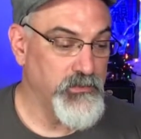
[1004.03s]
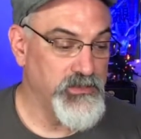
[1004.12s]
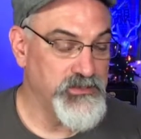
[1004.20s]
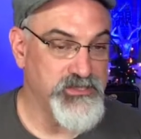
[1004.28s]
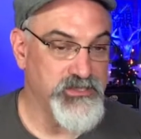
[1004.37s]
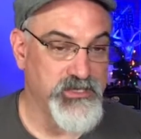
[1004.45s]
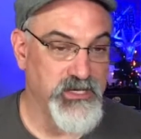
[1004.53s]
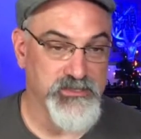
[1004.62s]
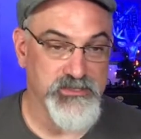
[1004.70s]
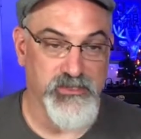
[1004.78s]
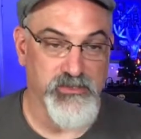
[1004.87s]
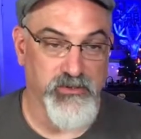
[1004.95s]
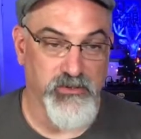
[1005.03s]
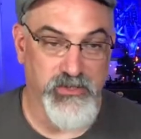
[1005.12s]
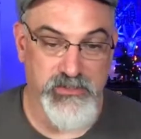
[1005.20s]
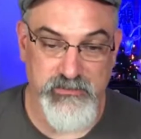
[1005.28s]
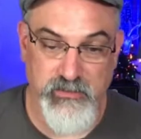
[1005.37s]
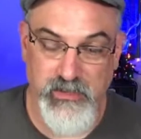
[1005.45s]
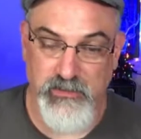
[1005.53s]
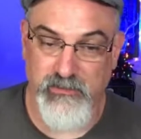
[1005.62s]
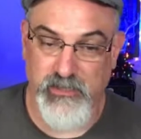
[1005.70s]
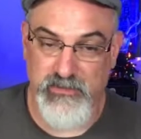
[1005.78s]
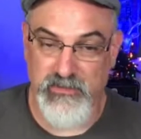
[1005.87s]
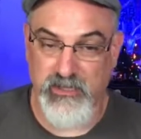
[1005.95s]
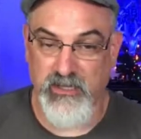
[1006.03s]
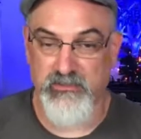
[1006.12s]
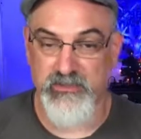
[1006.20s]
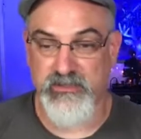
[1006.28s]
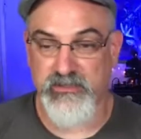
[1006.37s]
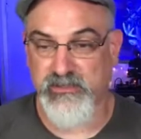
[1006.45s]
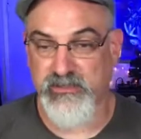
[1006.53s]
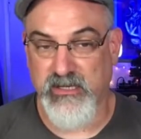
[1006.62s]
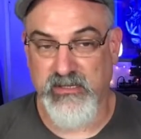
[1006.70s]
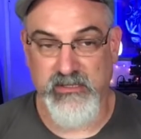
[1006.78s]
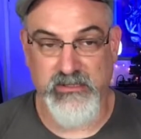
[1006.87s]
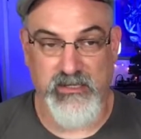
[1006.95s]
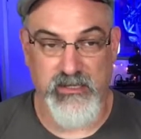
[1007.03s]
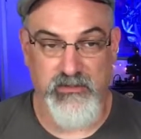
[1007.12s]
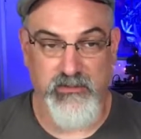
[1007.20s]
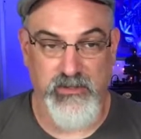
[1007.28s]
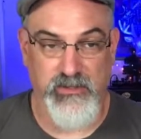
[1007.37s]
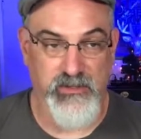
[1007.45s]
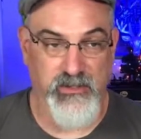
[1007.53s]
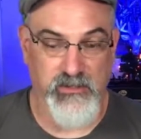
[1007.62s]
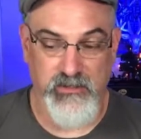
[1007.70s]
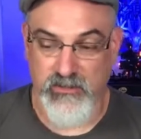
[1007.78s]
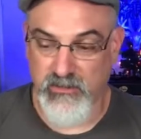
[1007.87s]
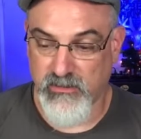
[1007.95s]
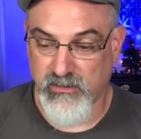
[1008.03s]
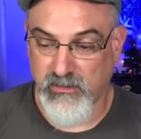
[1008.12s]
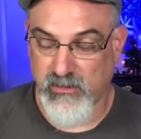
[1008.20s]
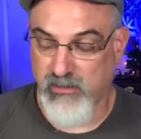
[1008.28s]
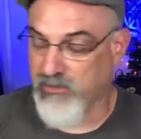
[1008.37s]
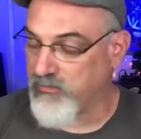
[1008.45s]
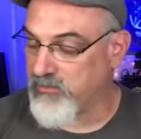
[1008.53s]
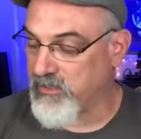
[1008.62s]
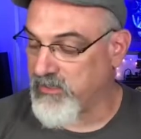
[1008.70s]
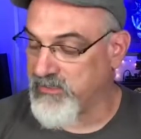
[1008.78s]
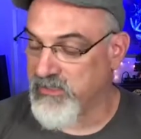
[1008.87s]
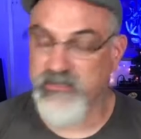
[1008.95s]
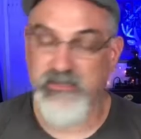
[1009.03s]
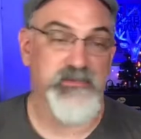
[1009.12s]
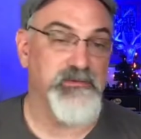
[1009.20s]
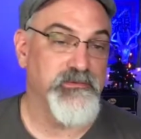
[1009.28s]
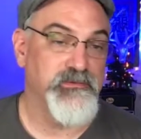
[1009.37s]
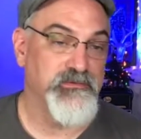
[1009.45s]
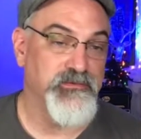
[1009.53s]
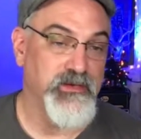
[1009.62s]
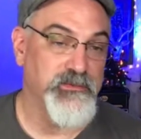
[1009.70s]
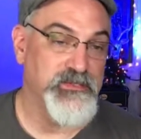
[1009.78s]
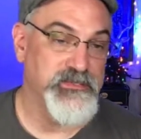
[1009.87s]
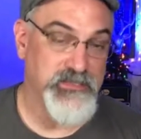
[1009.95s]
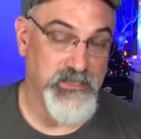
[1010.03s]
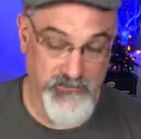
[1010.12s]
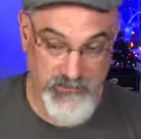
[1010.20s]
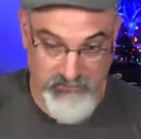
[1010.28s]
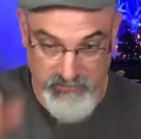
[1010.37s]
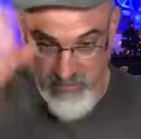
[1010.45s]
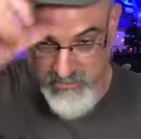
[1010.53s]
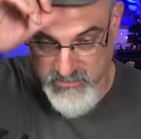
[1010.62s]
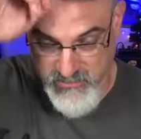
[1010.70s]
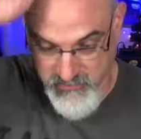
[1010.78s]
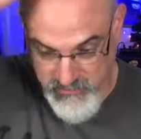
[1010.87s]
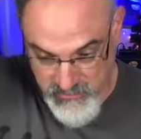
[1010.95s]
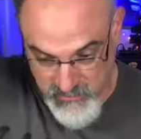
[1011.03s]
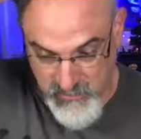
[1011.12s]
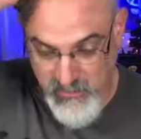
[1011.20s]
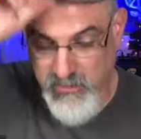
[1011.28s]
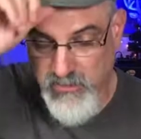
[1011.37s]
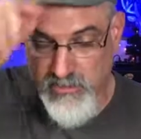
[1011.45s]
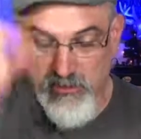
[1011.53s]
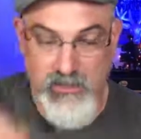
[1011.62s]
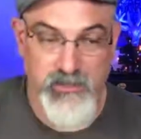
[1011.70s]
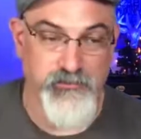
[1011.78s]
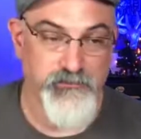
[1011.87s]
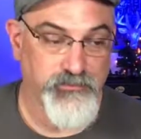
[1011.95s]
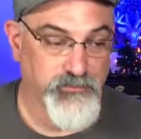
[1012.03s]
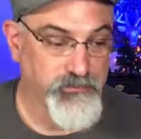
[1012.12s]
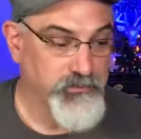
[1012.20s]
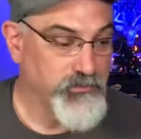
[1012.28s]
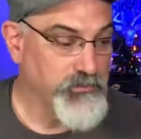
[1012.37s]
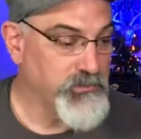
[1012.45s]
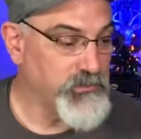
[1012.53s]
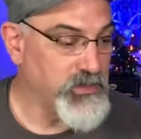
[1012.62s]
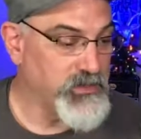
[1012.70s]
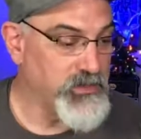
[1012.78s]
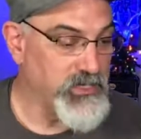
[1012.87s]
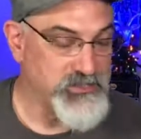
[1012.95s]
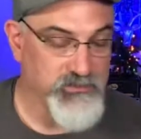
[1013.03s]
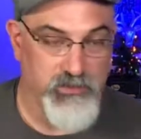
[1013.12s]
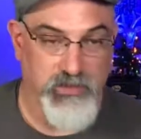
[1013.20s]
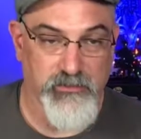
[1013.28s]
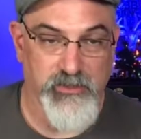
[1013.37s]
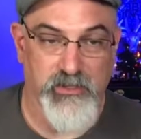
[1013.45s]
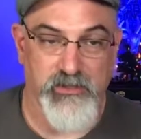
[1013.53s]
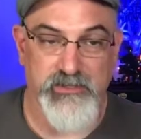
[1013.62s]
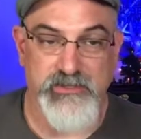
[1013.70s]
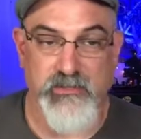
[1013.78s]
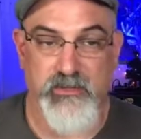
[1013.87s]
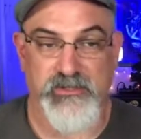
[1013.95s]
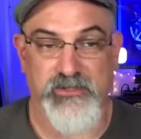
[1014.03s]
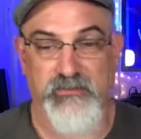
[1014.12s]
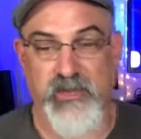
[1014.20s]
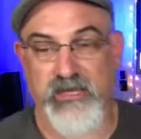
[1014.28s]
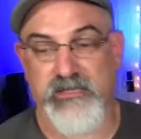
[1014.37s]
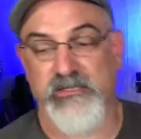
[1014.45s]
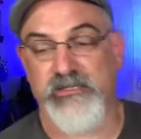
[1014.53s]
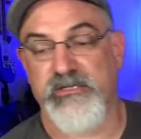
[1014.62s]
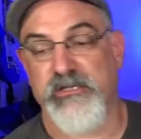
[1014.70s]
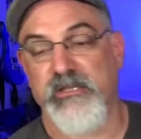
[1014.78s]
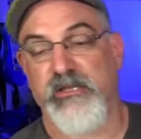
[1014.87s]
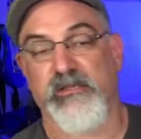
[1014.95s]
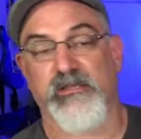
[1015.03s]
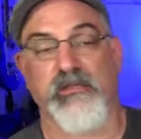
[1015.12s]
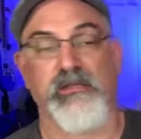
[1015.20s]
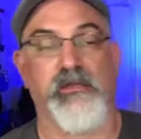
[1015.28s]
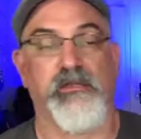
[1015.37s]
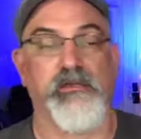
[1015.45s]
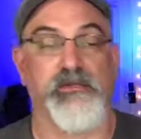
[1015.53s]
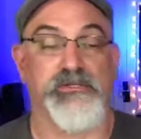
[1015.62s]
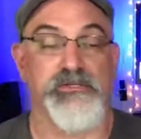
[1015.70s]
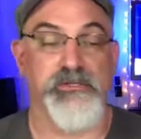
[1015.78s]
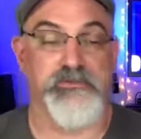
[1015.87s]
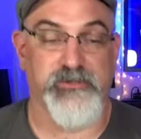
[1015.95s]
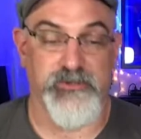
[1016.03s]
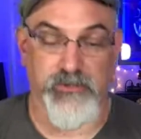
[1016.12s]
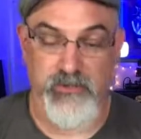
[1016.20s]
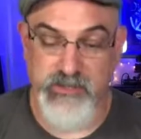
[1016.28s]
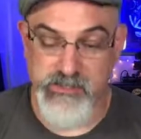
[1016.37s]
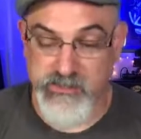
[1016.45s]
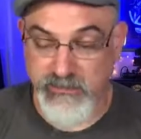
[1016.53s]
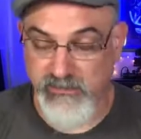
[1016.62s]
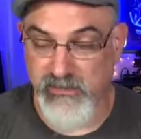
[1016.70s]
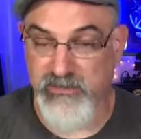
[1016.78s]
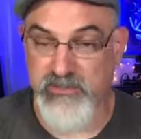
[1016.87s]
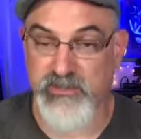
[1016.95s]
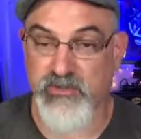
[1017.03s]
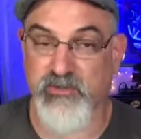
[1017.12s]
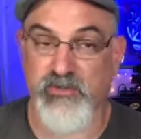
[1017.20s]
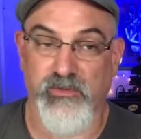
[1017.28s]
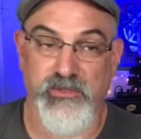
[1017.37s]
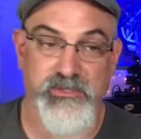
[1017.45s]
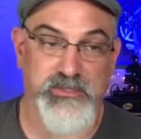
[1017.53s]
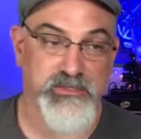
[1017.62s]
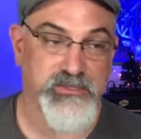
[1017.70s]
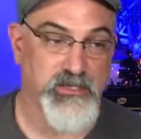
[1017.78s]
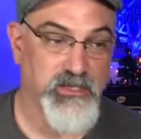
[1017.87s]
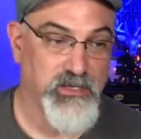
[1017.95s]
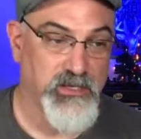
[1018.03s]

it's just kind of slow going because my time is kind of tight with all the projects and family stuff and everything that's going on. like you guys have probably noticed, I'm actually back teaching at the conservatory in school, which is